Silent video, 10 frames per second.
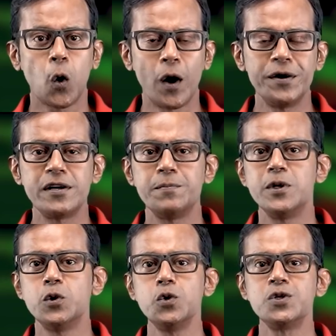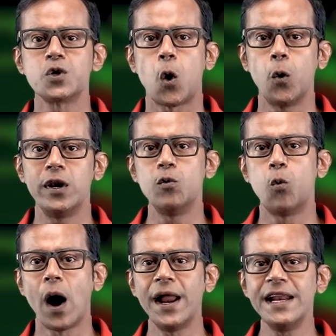contributes only
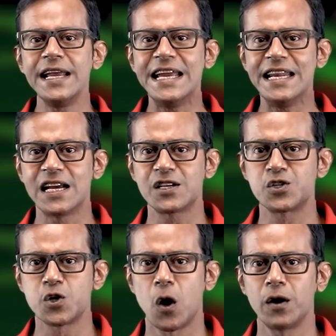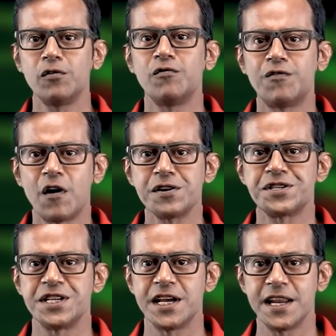one electron for
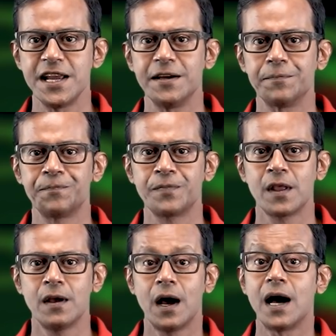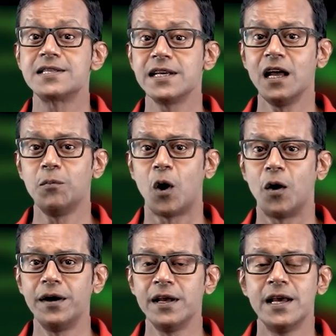sharing. A single
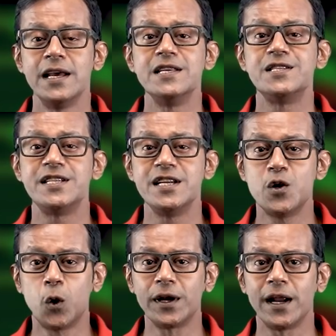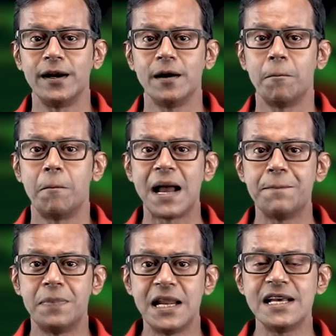bond is denoted by
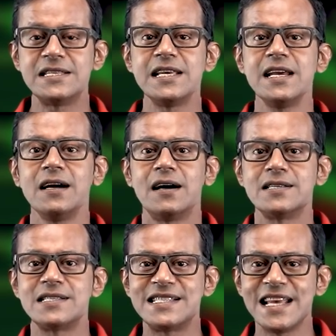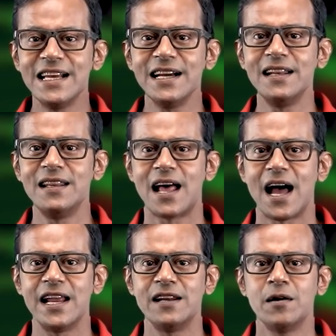placing a single
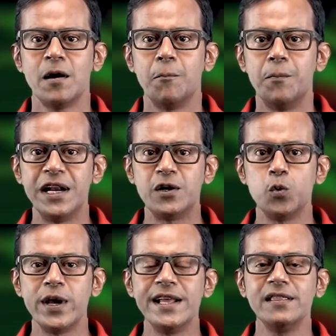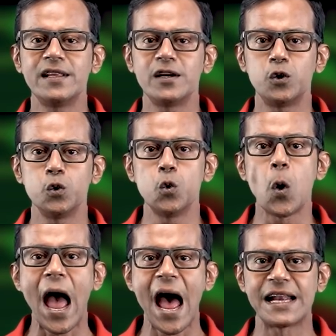line between the two
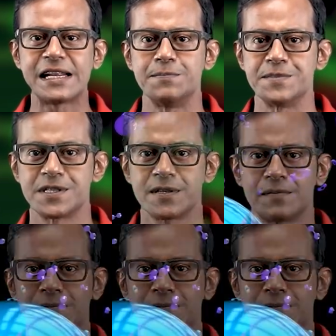atoms.